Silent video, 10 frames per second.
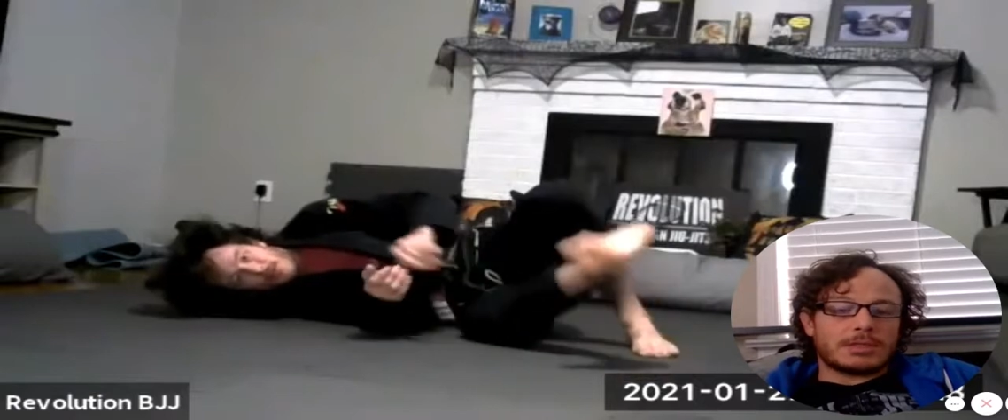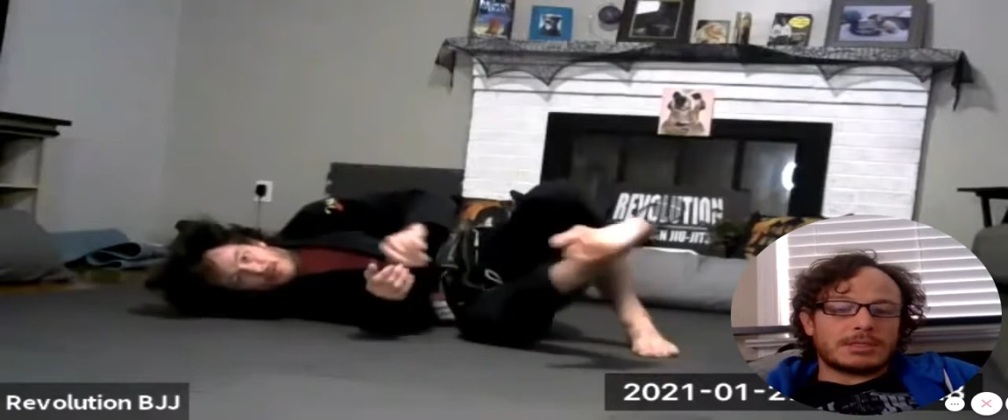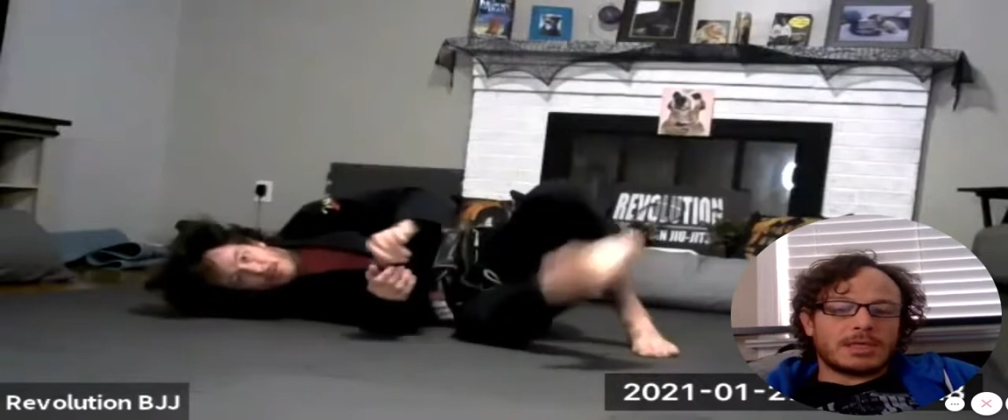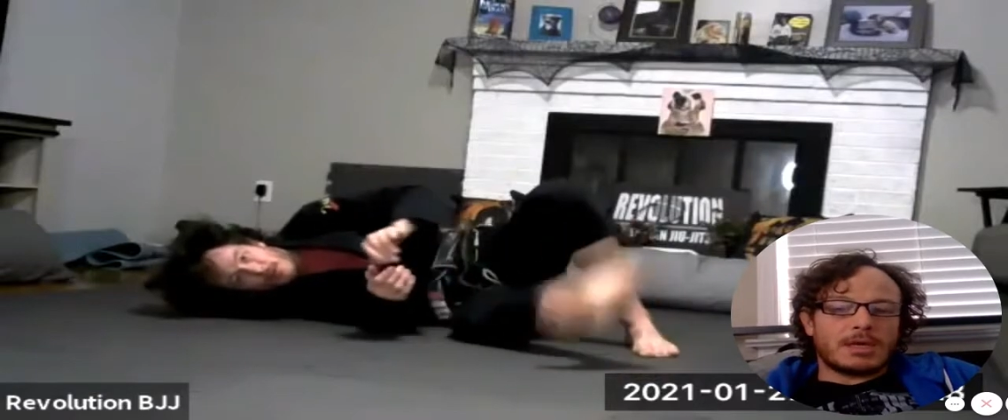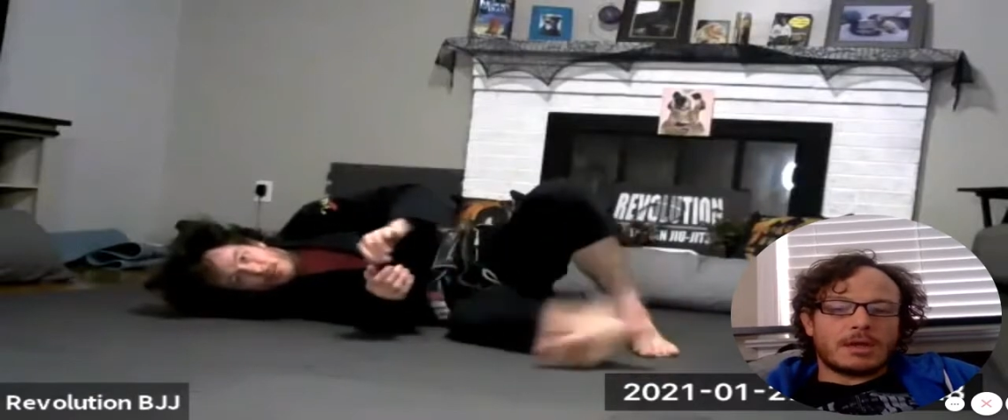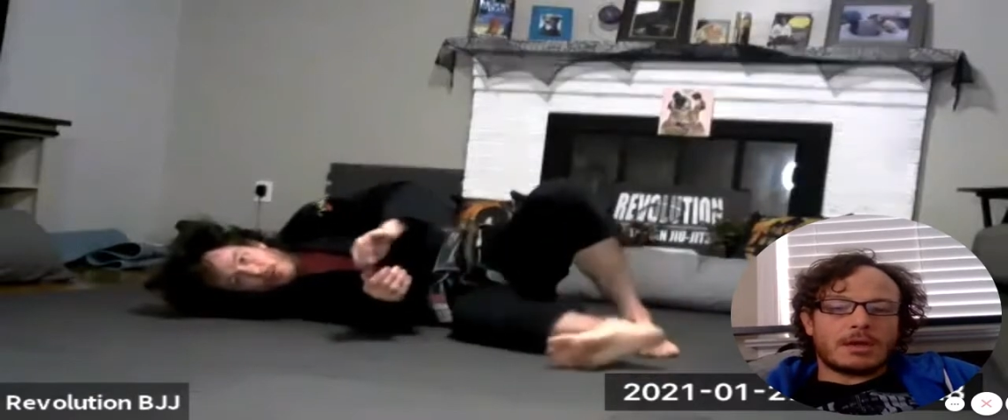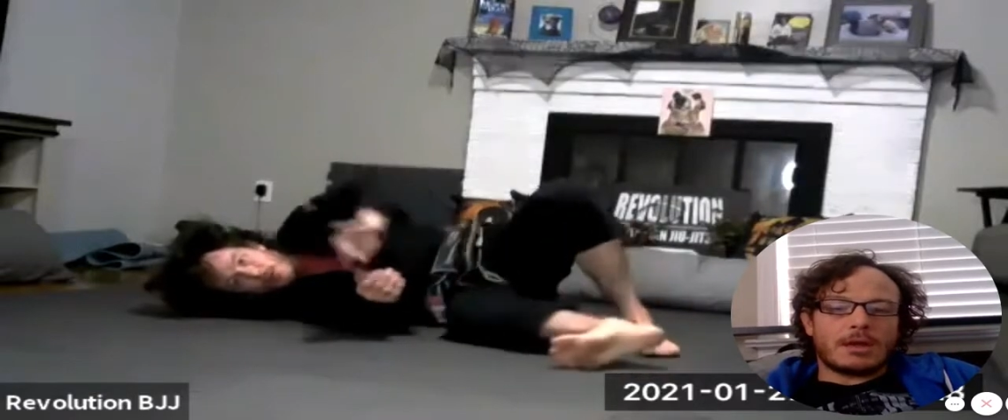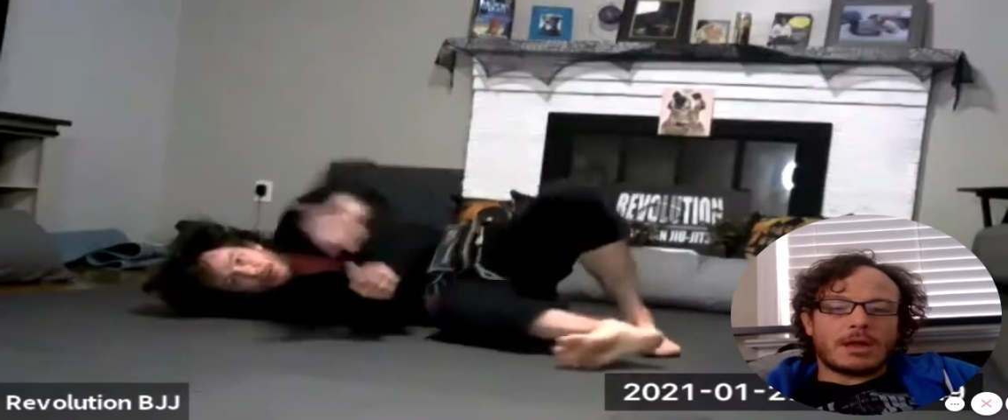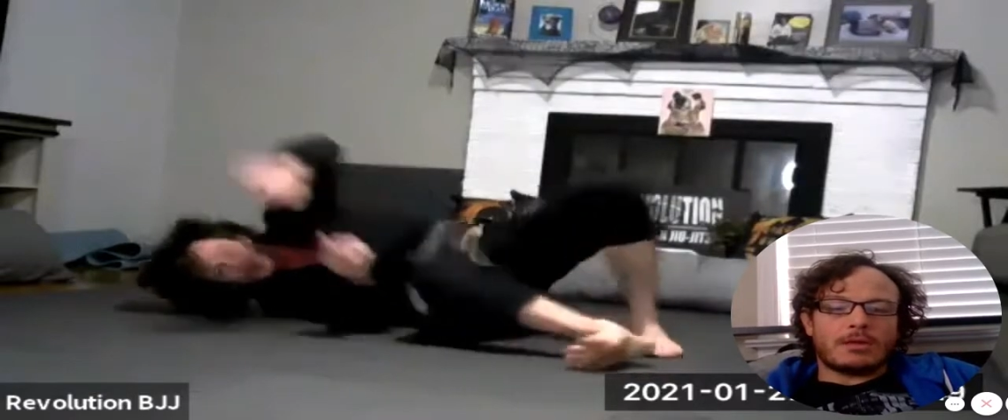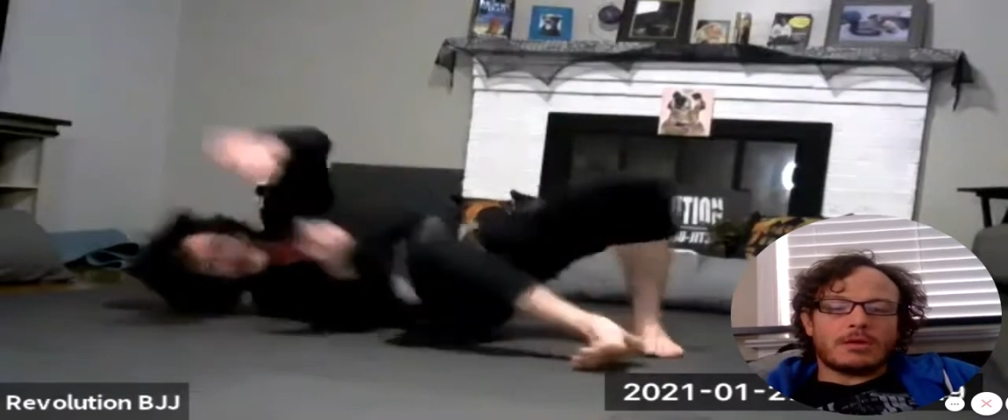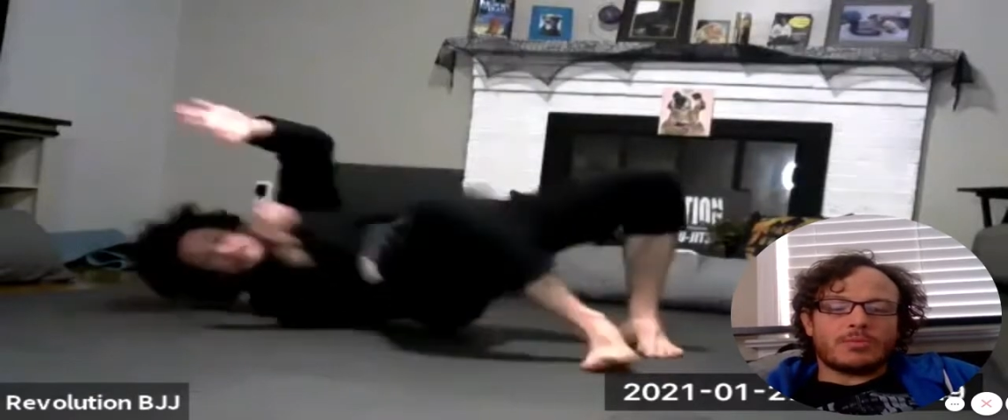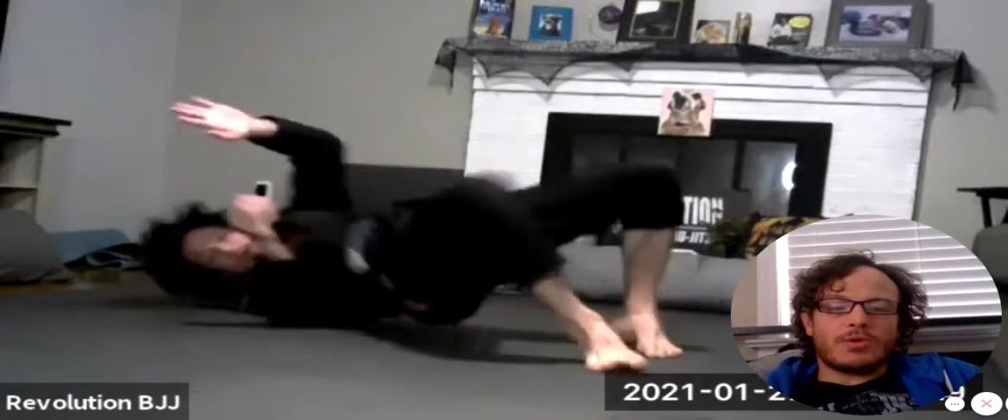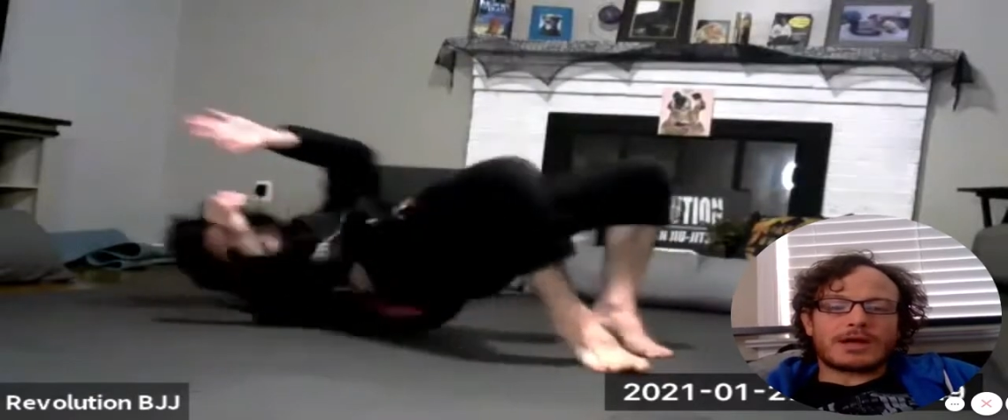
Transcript: can see it and you can